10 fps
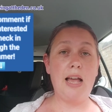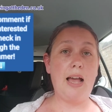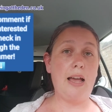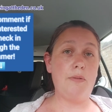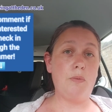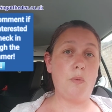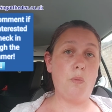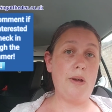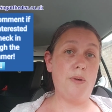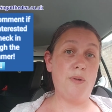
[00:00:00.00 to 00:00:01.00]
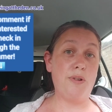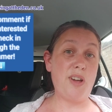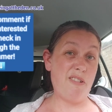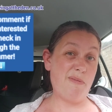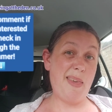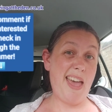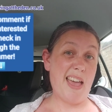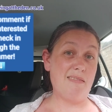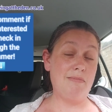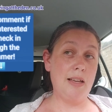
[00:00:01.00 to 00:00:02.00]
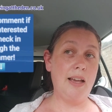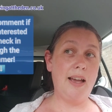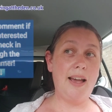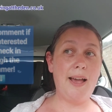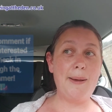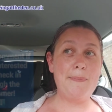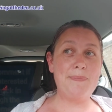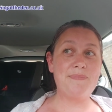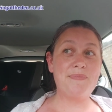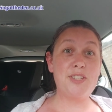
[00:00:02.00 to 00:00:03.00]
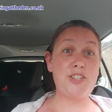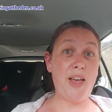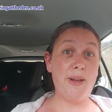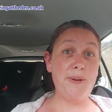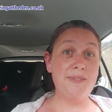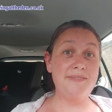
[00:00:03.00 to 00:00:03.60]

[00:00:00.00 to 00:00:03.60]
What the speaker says: and we'll go from there. So